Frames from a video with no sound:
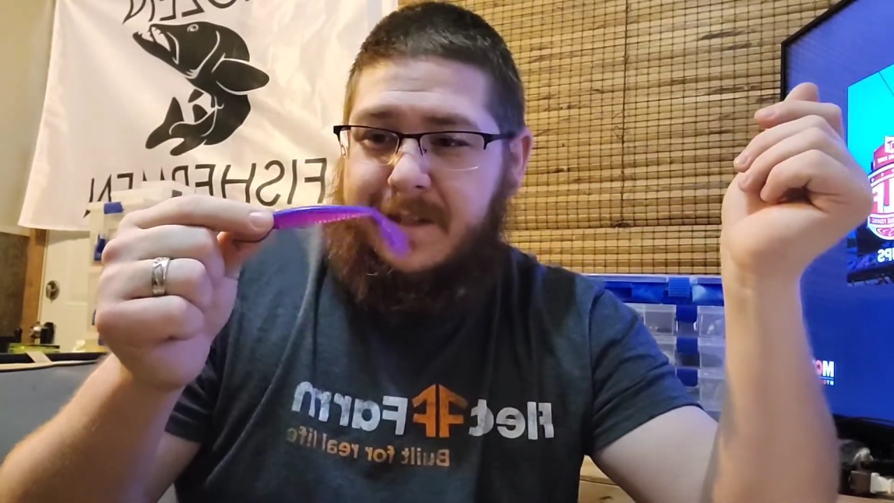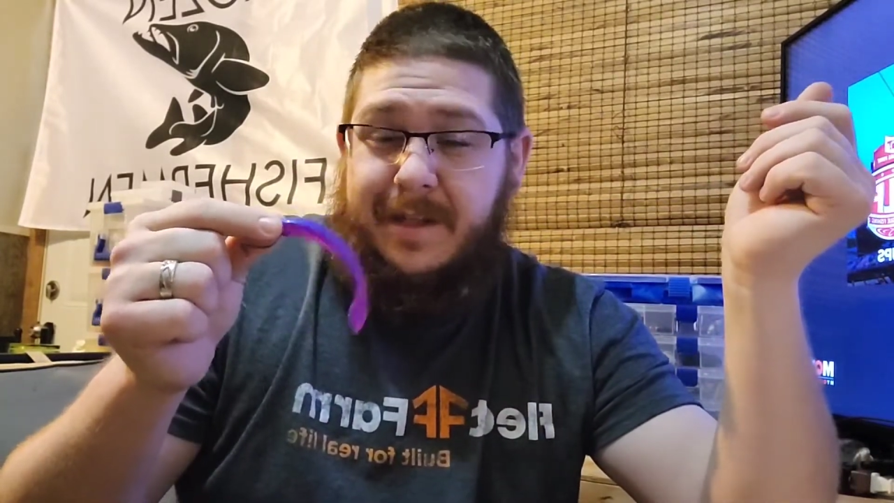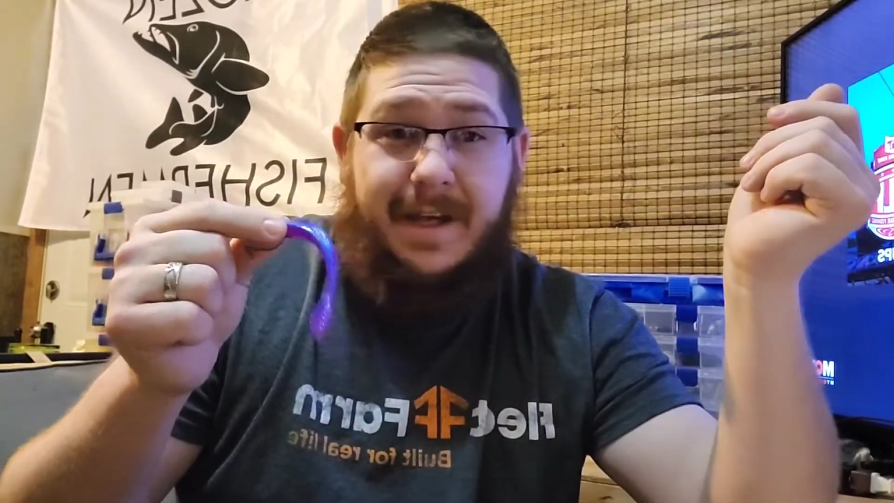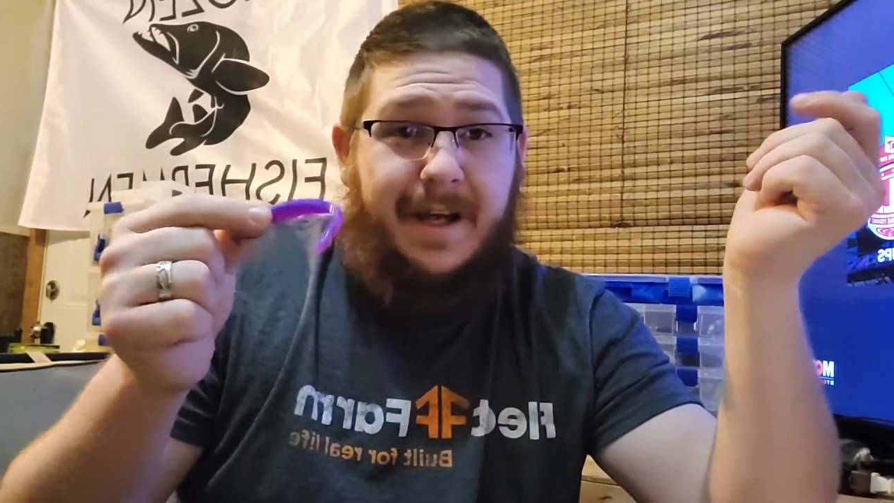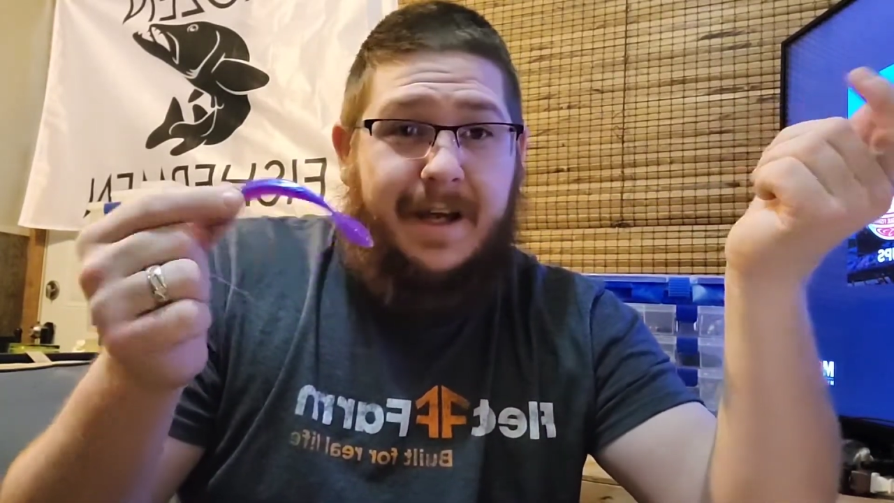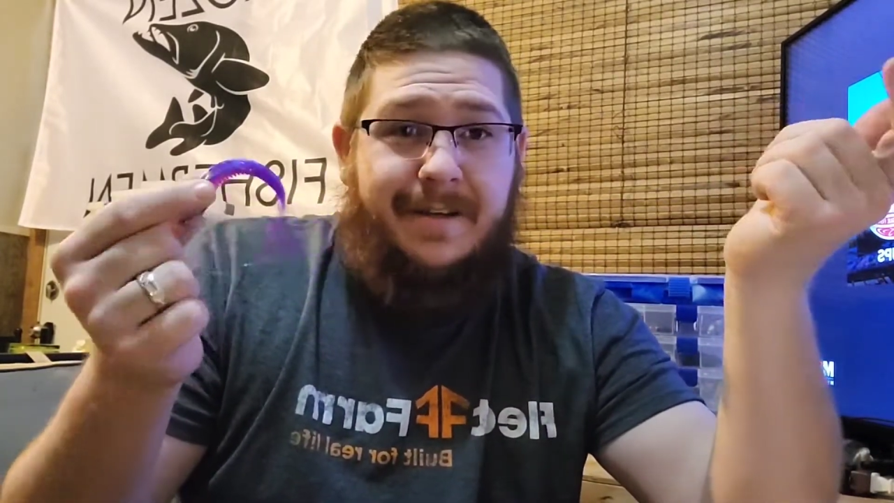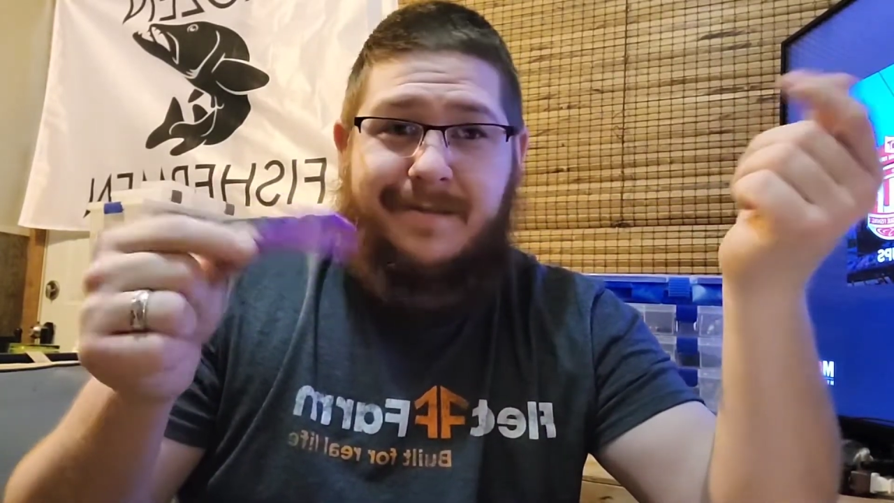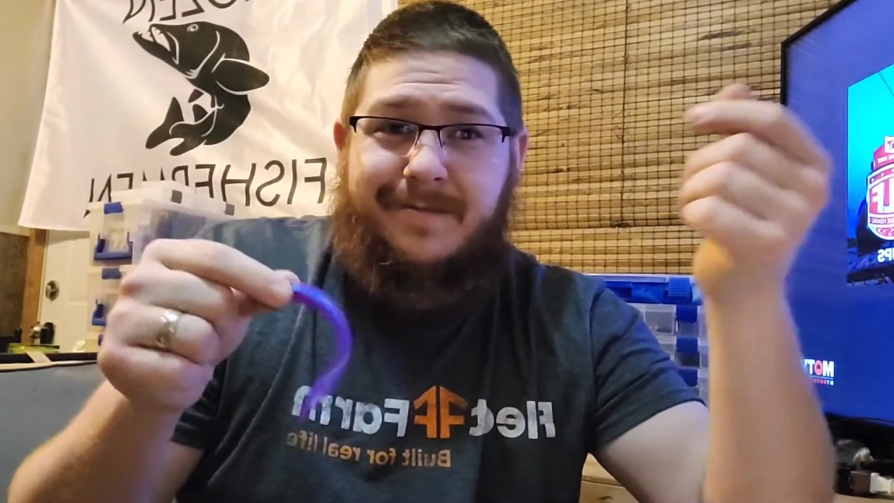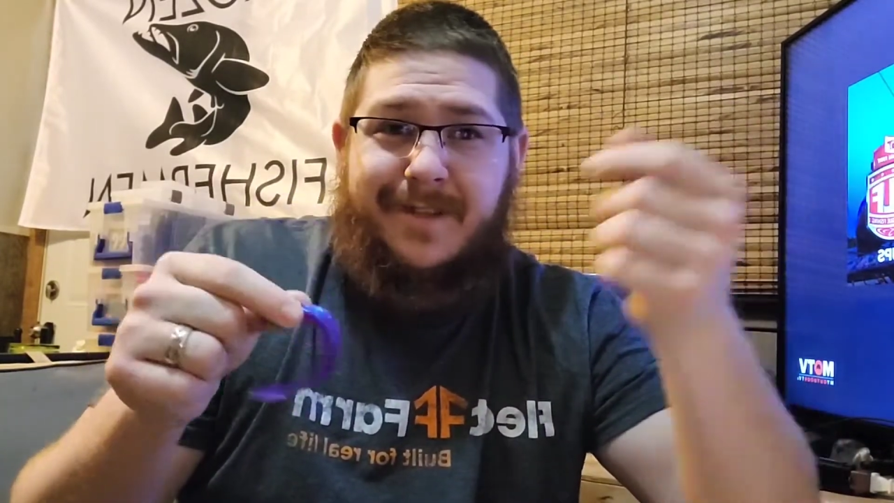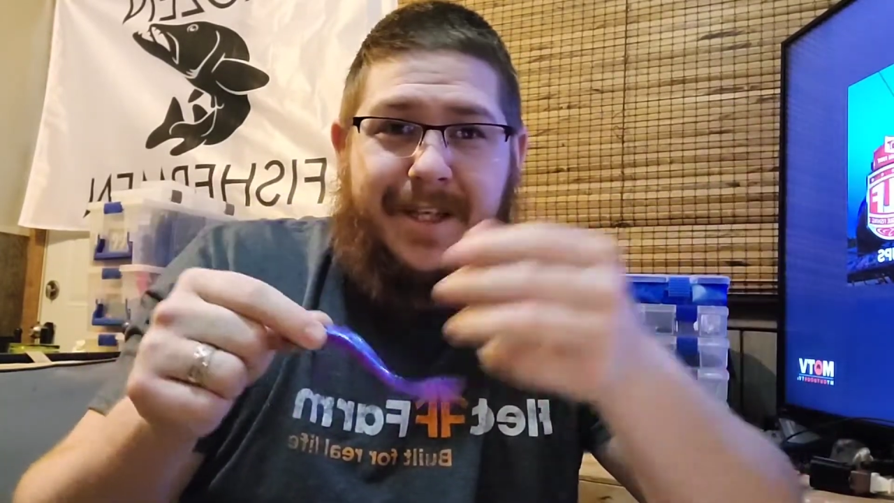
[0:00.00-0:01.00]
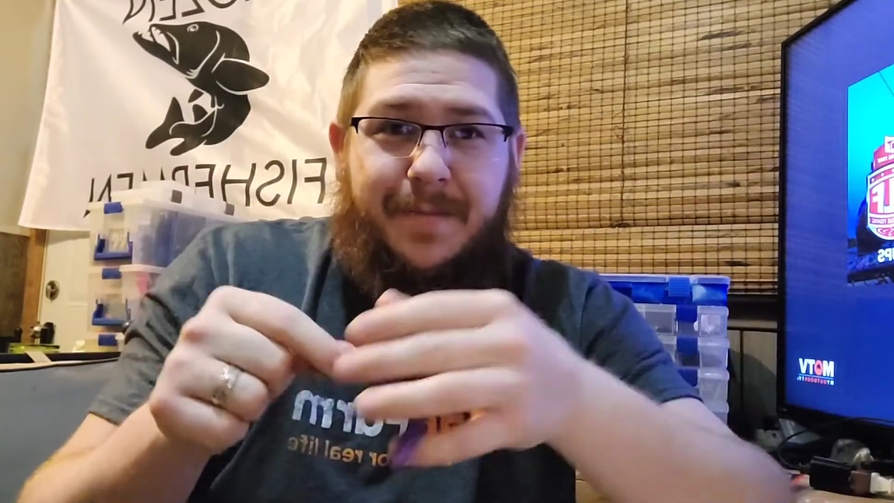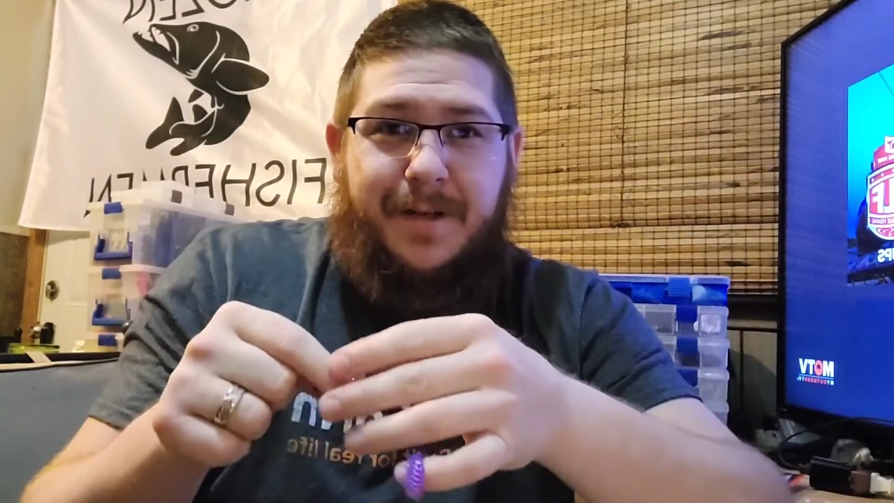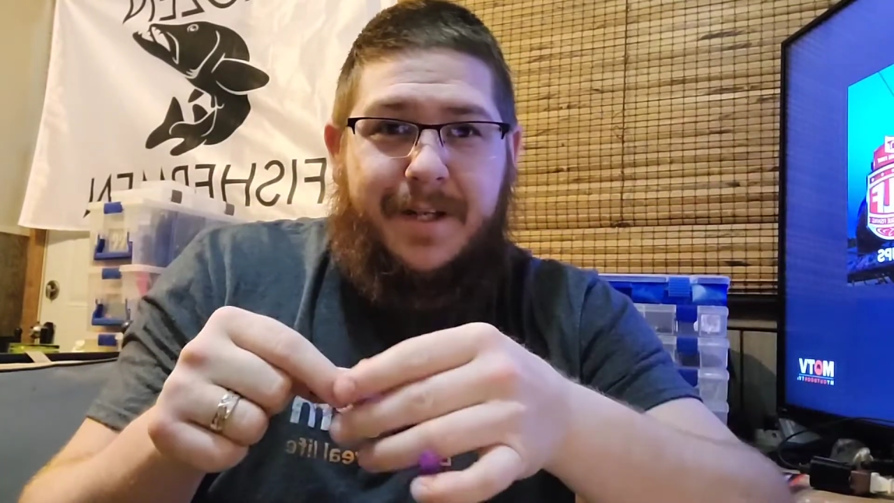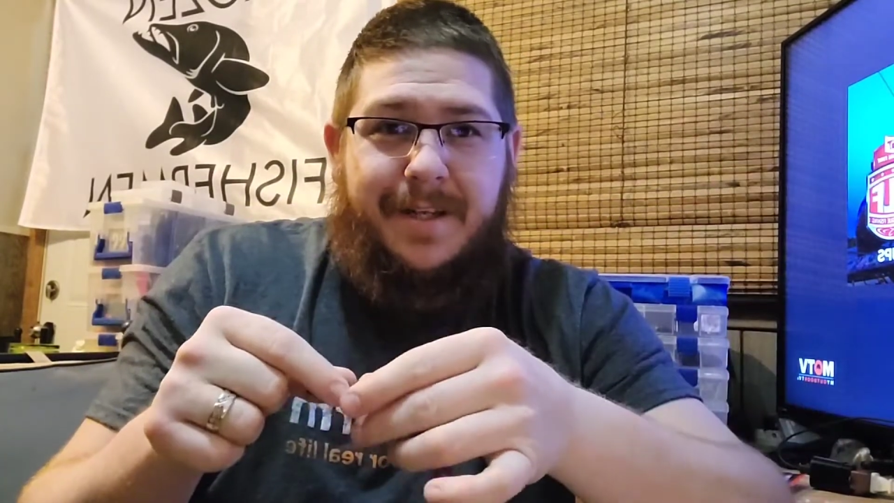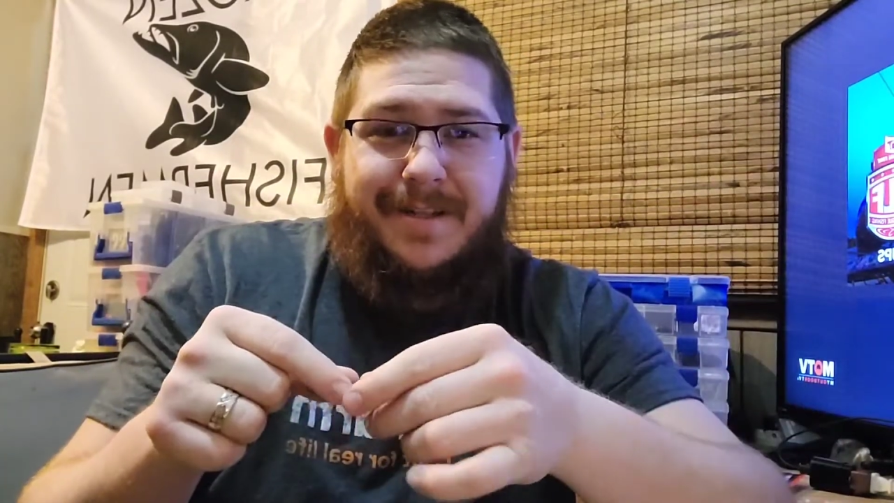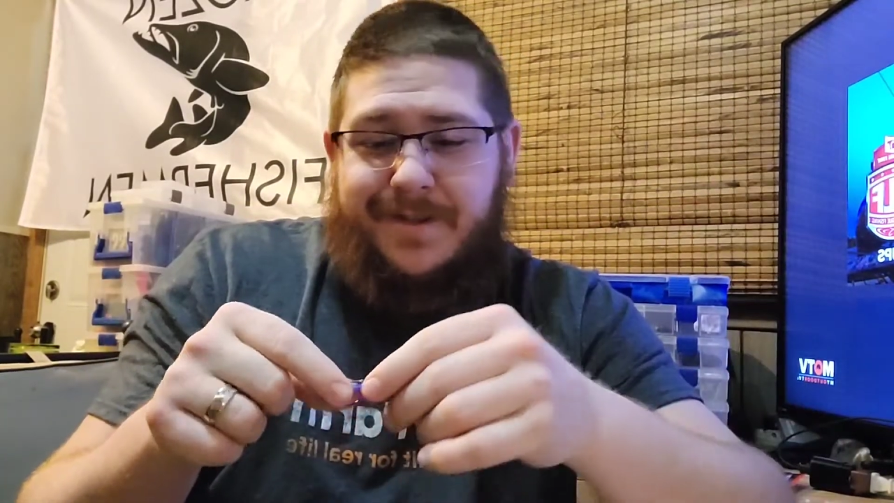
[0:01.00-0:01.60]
Yeah, keeping it in the